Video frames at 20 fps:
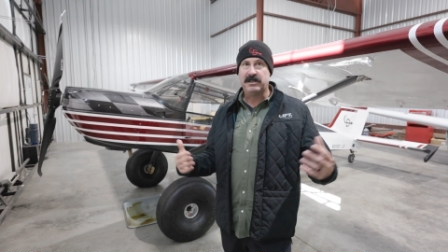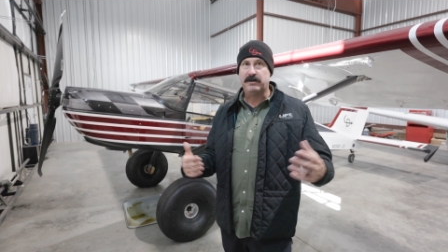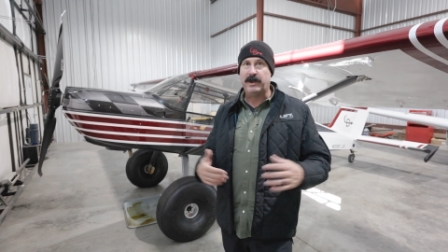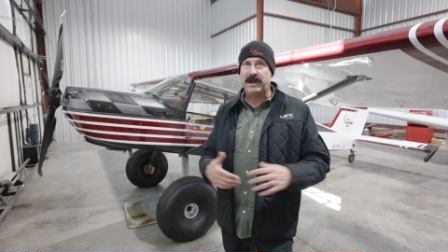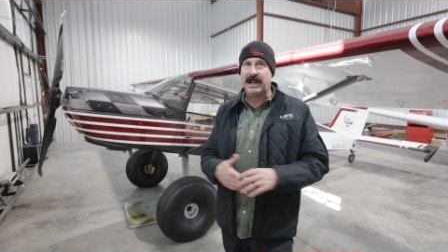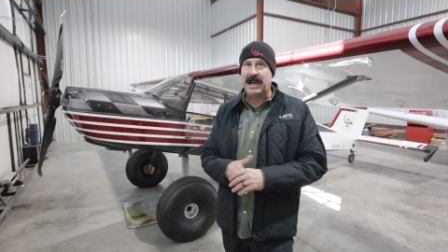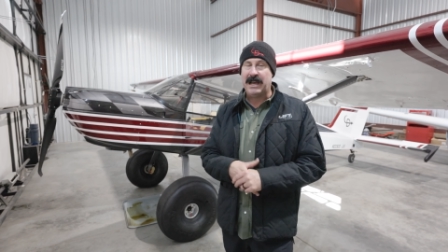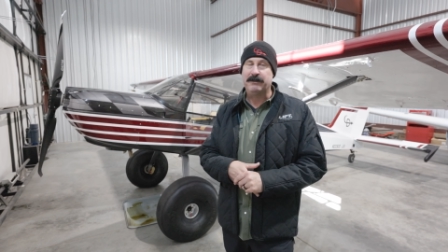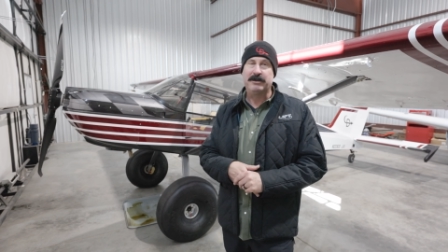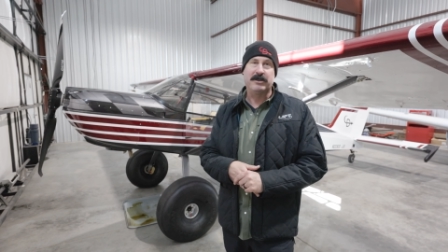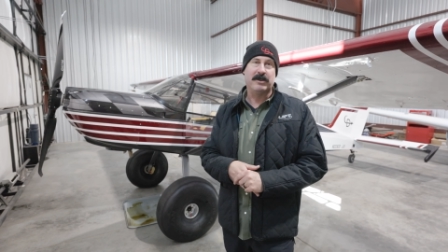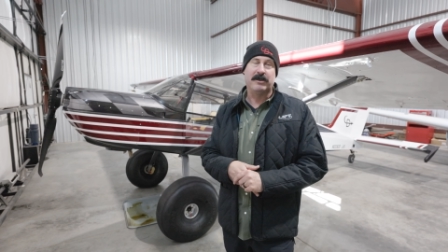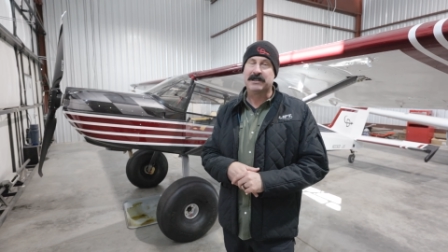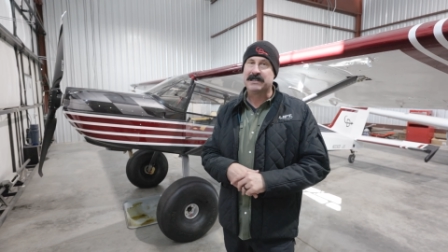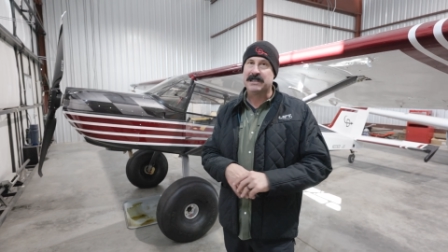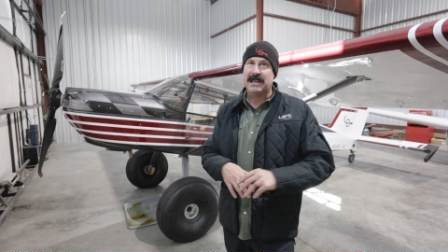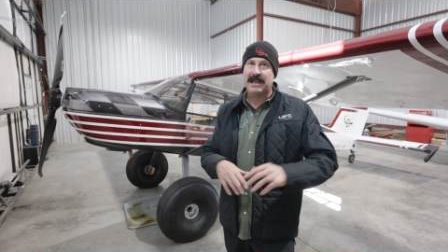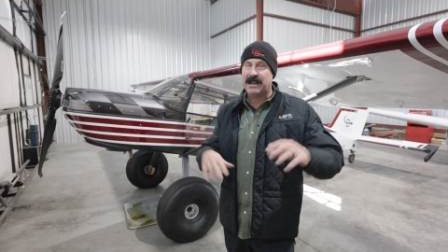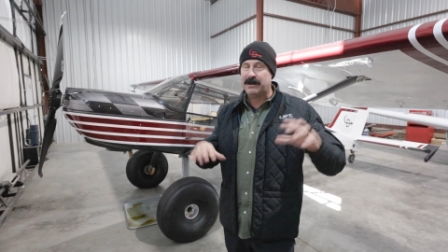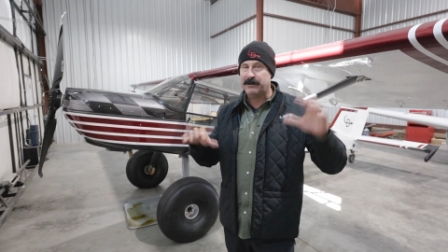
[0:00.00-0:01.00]
But I'm so
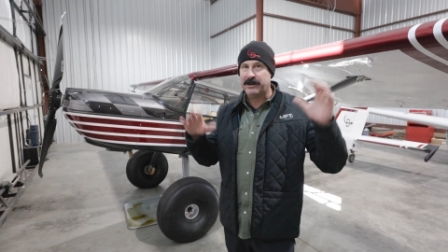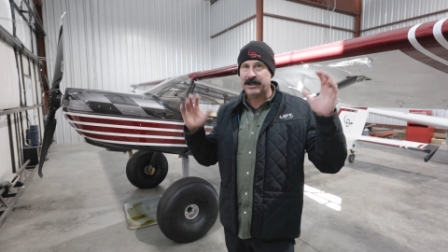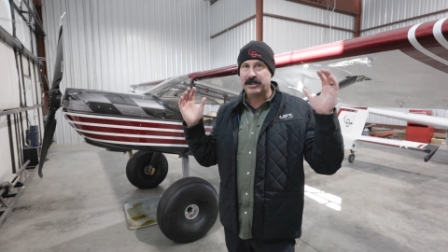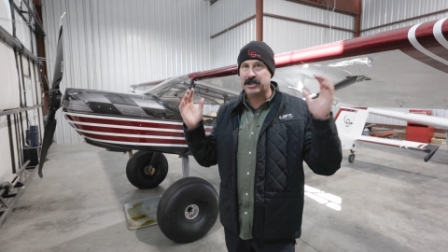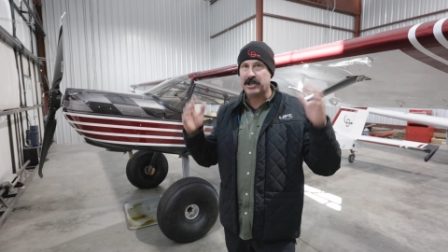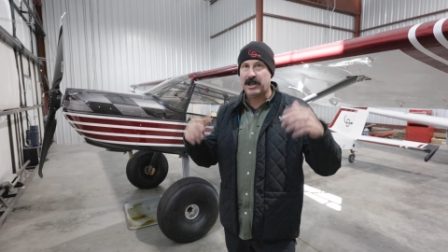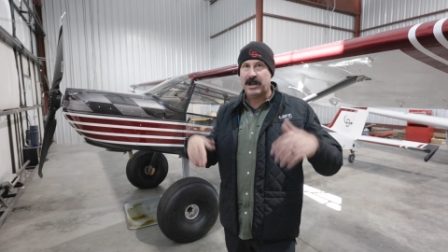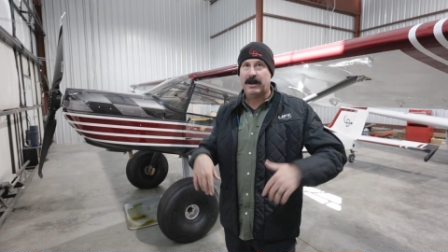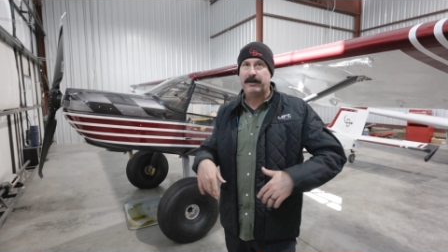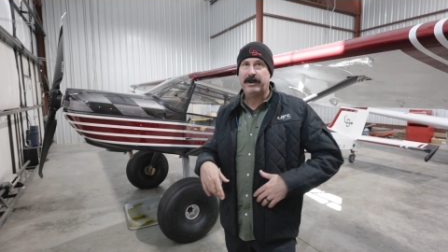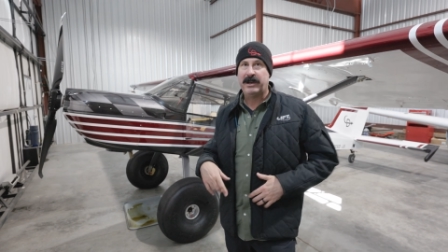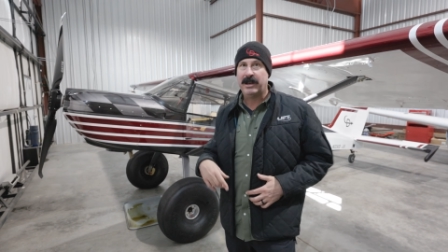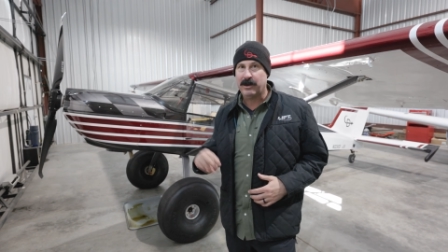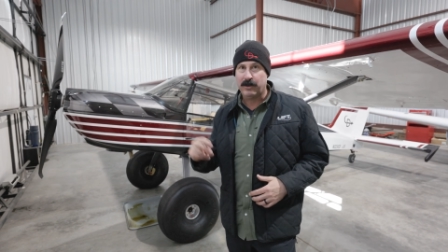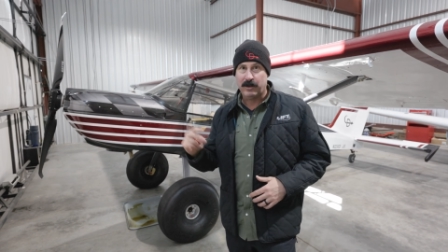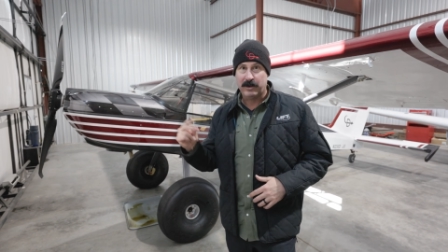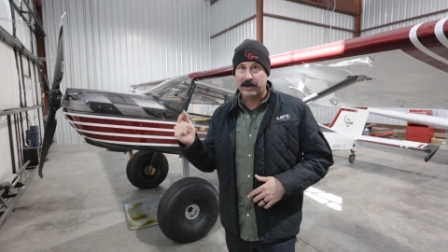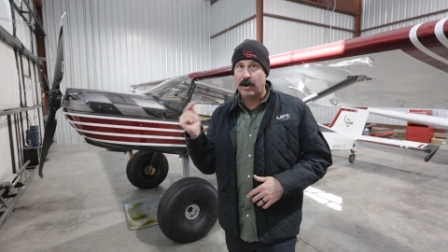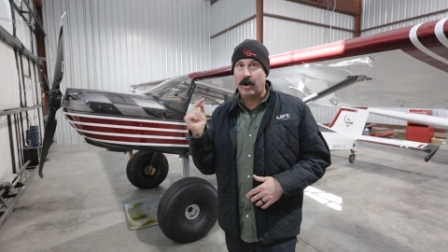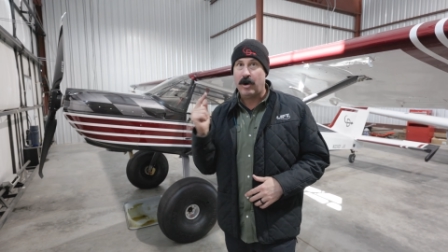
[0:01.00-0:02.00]
excited. I'm going to shut up here.
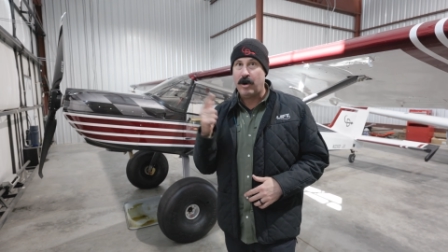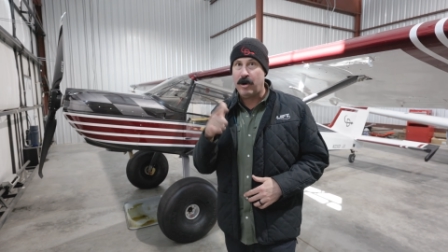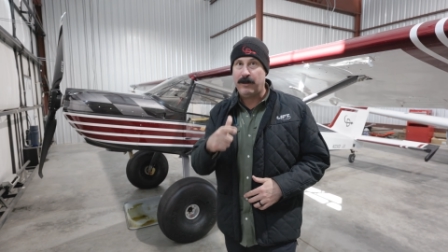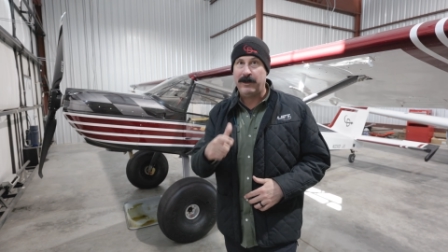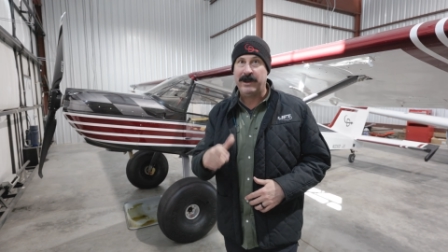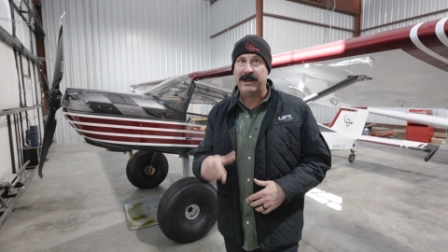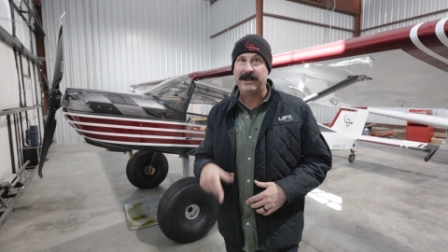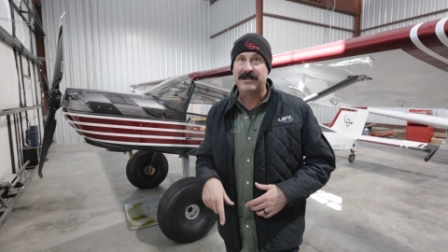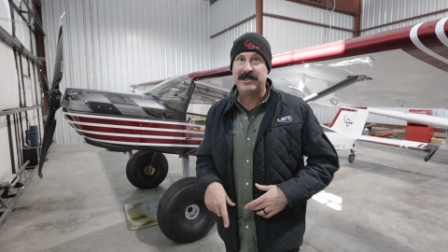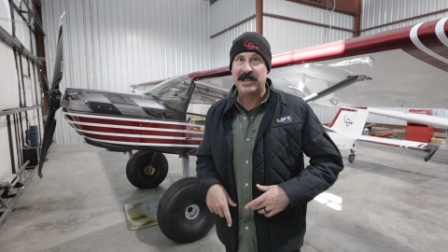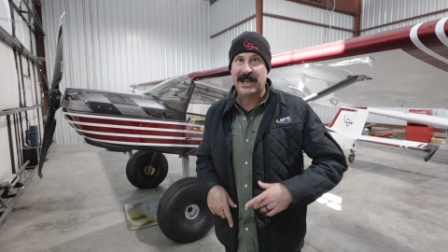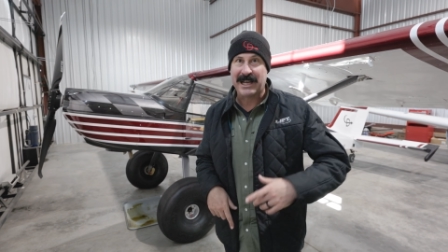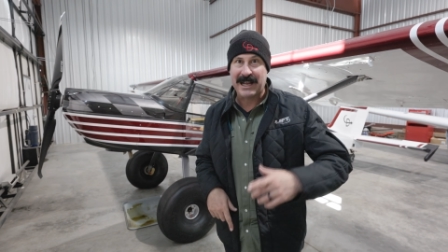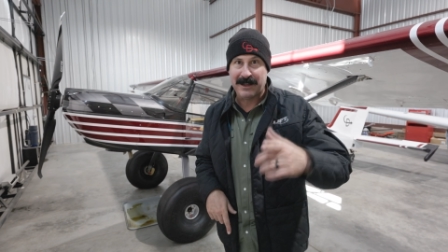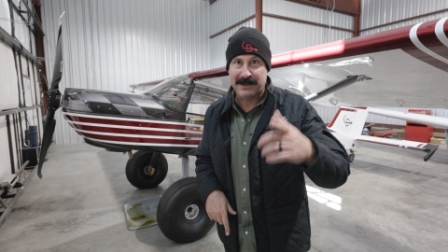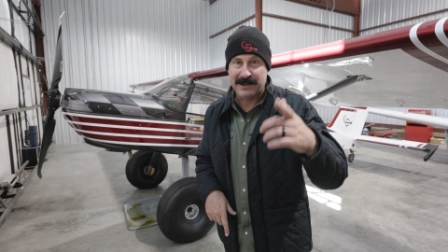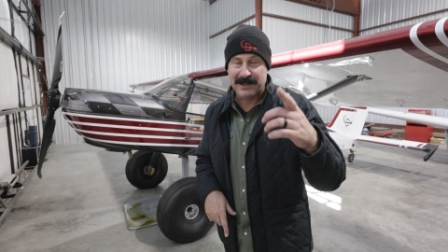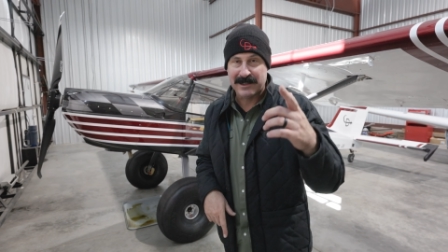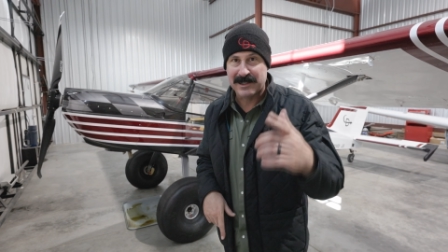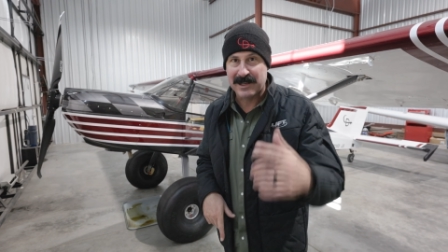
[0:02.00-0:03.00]
We'll go home and check
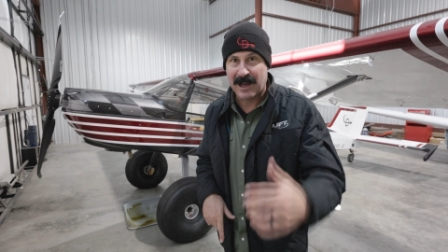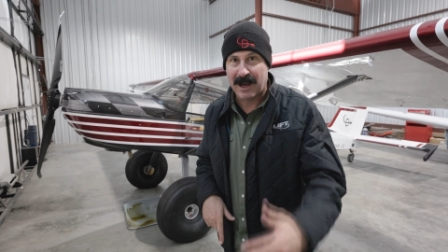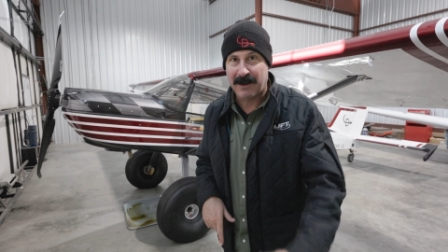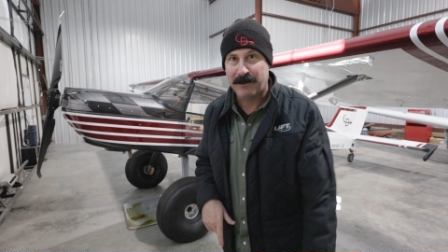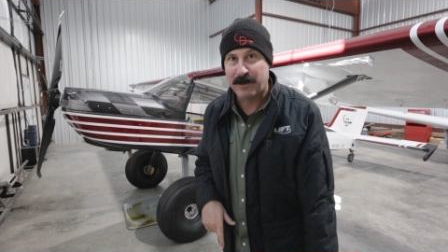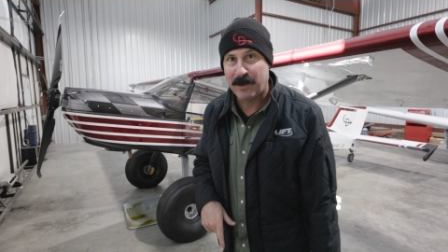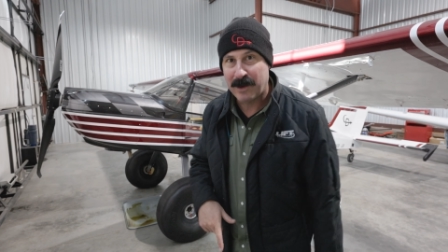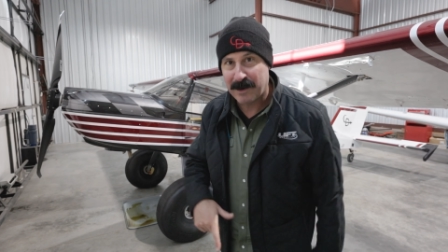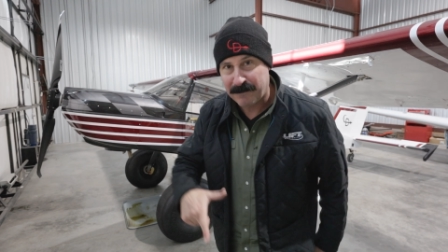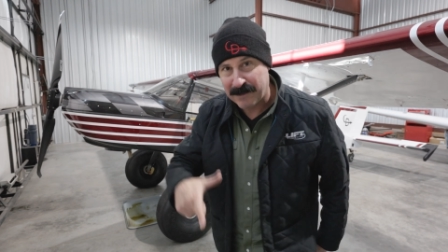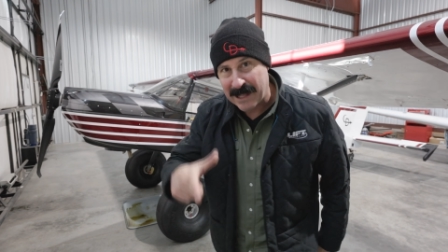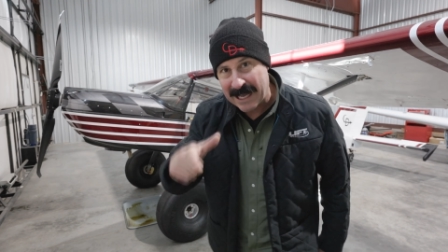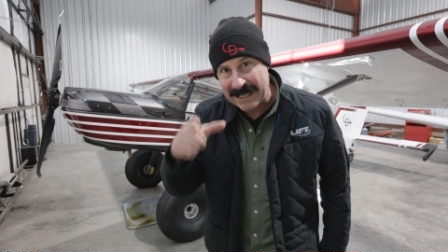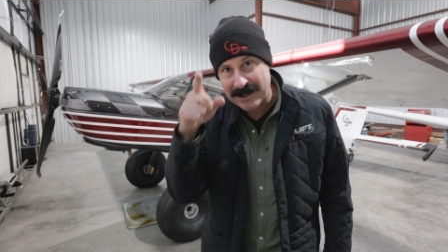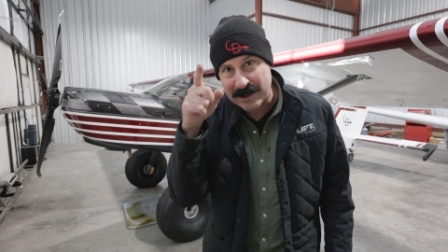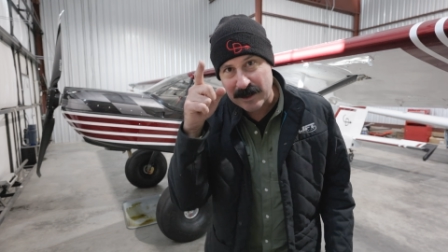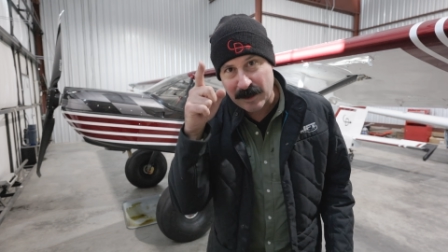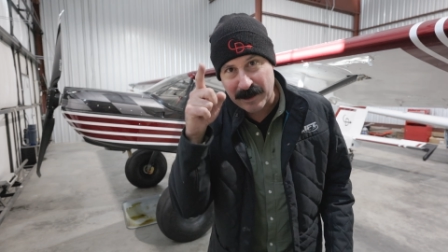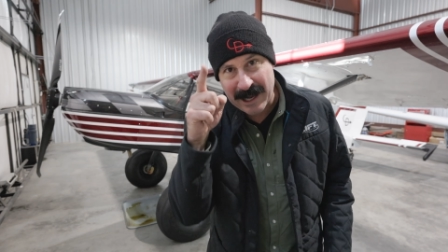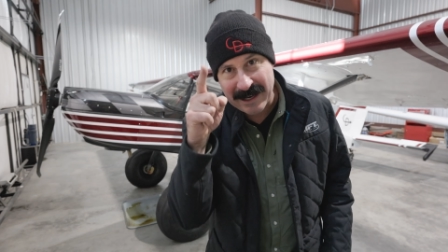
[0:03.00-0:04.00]
out this software,
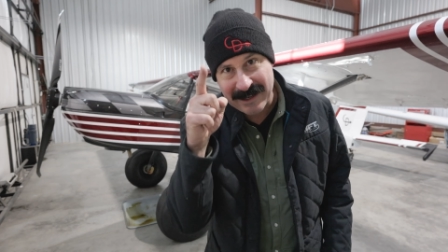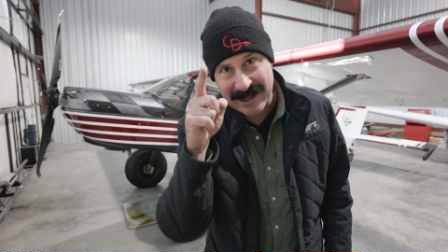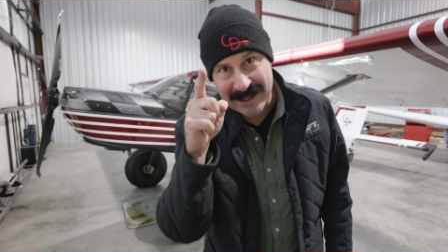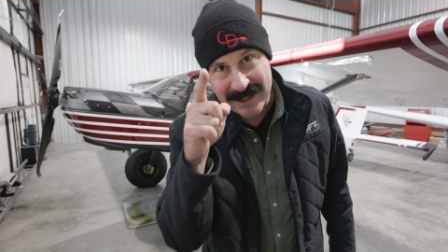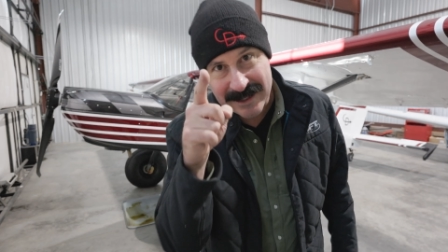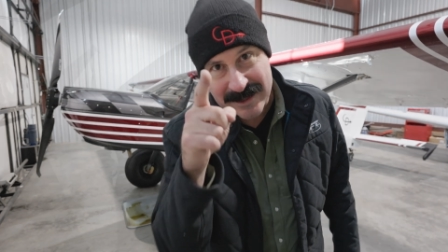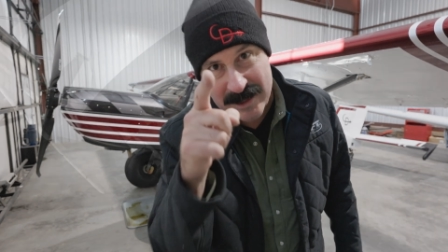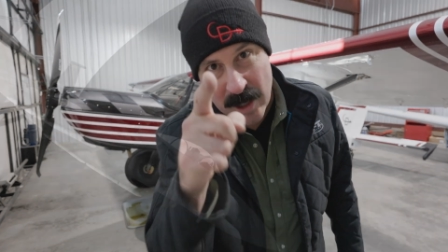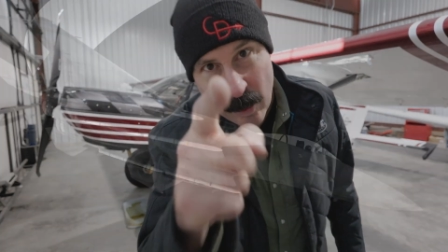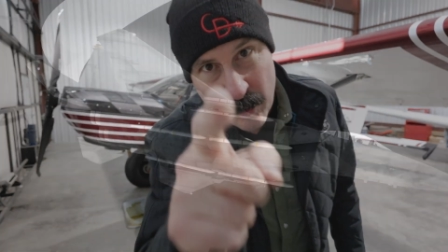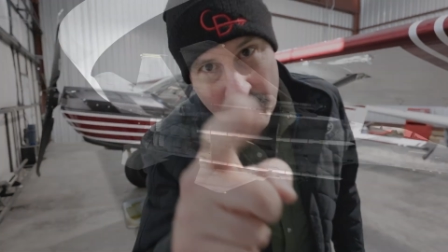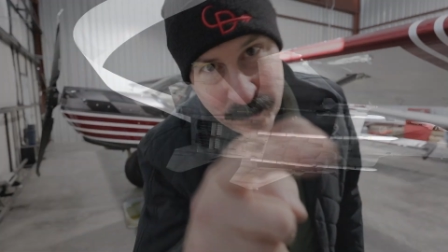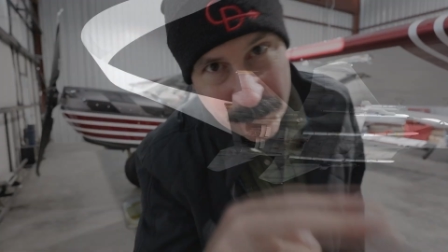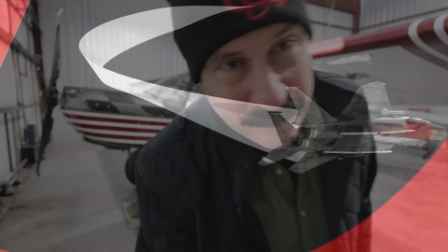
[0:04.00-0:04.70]
flysto.net. Let's go.